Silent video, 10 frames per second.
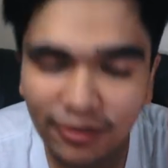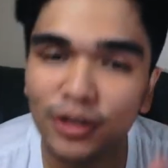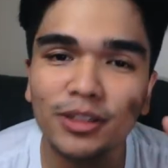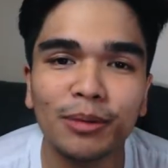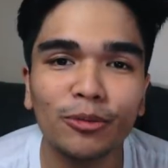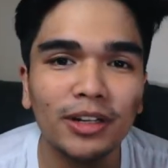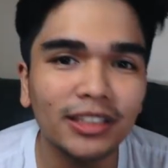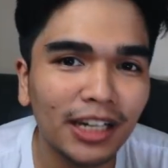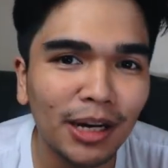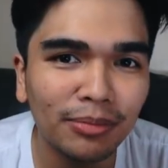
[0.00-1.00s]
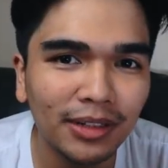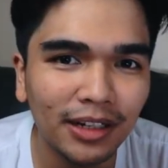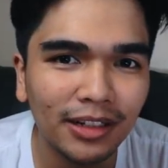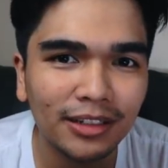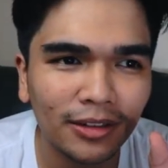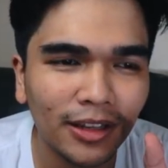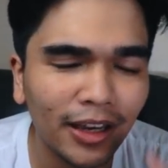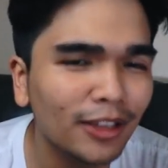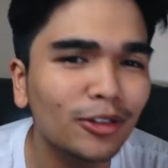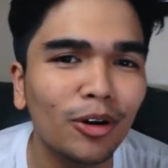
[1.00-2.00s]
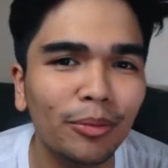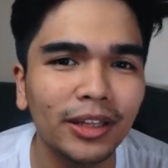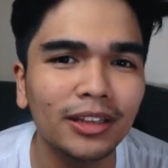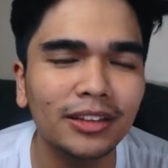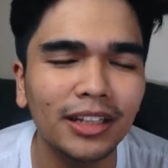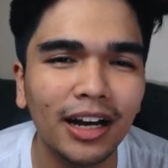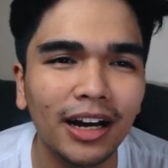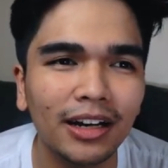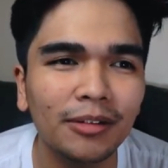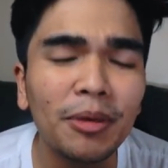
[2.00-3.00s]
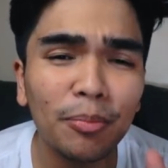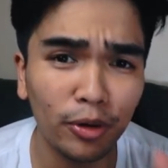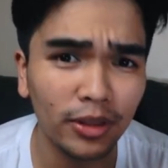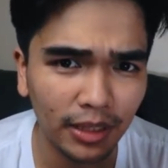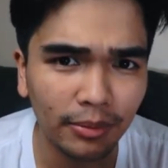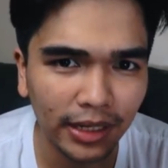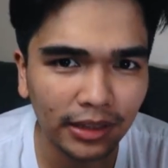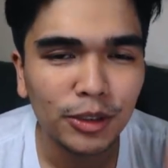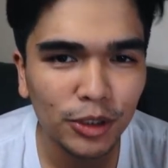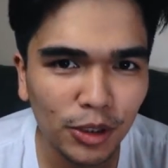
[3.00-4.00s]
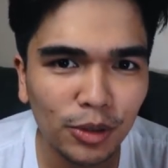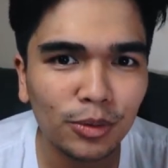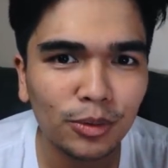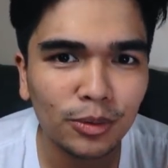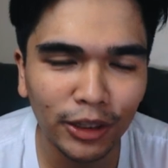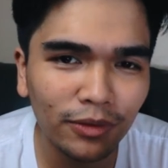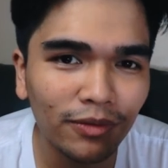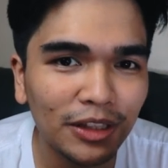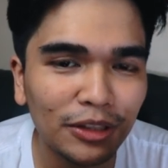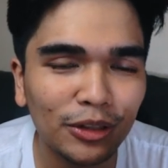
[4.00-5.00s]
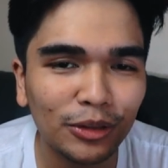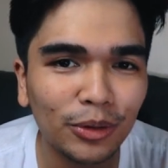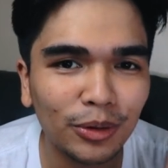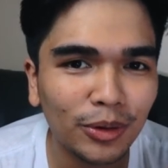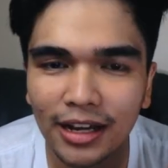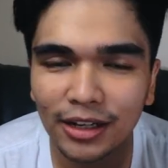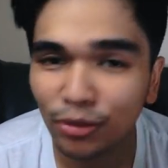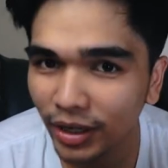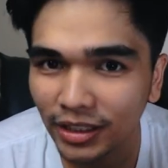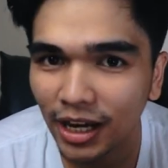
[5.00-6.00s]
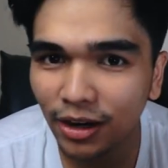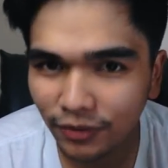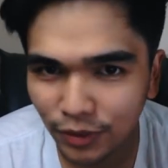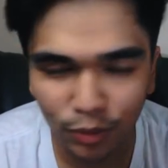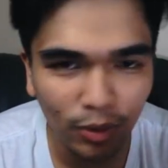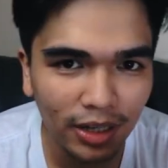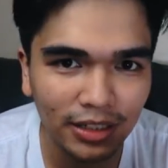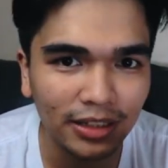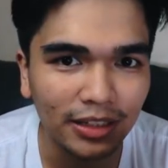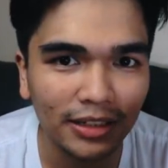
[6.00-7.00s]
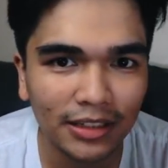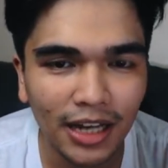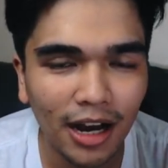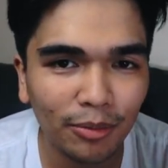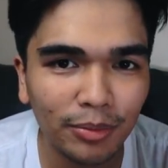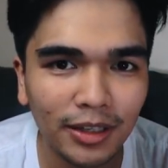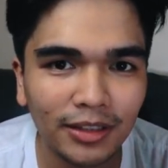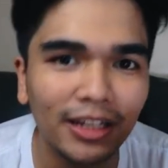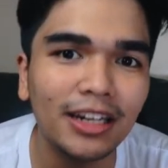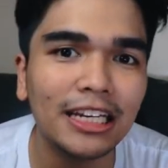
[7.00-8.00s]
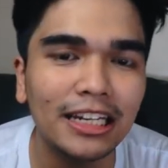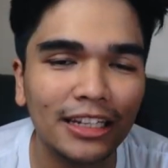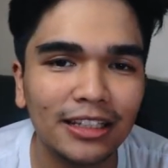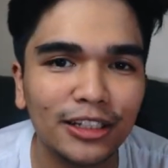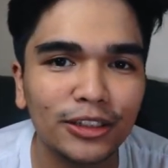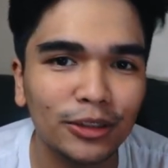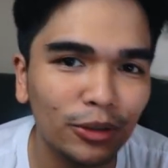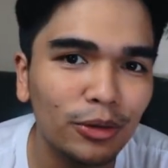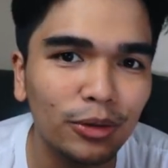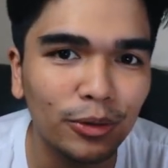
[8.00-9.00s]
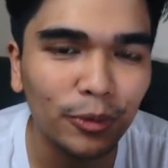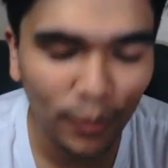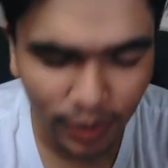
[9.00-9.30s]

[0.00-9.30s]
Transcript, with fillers: first time ko nakatanggap ng hate comment na may point naman. So, itong video na to, right now, if you're watching this, I'll be dedicating this to you.